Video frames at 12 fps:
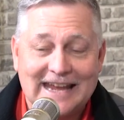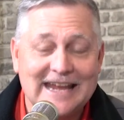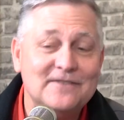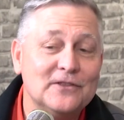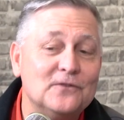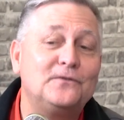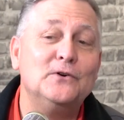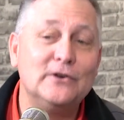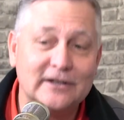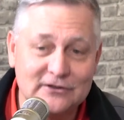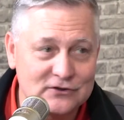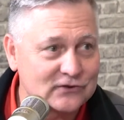Even the food
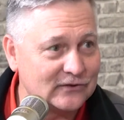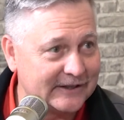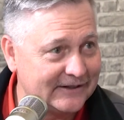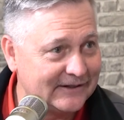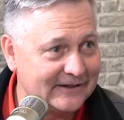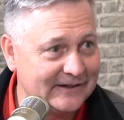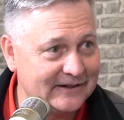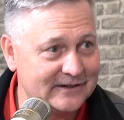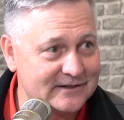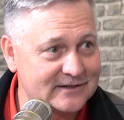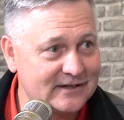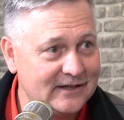industry
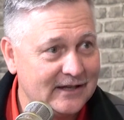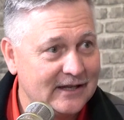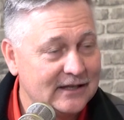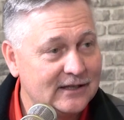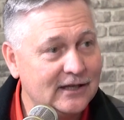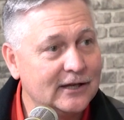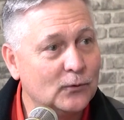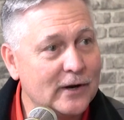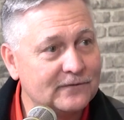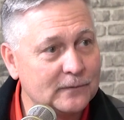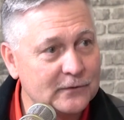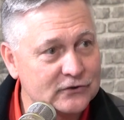is getting
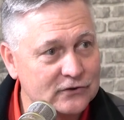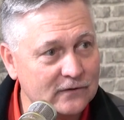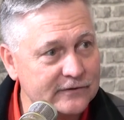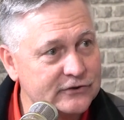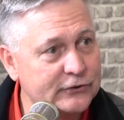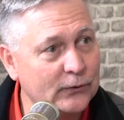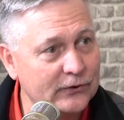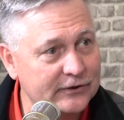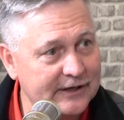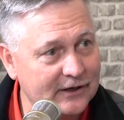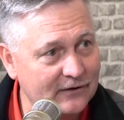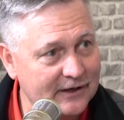away from the service, the order
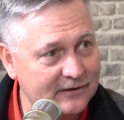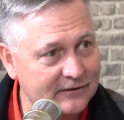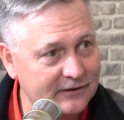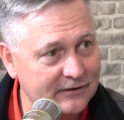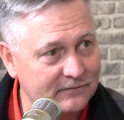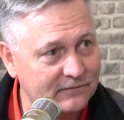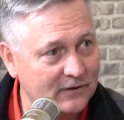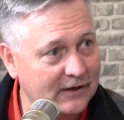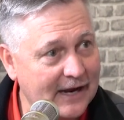taker at the front.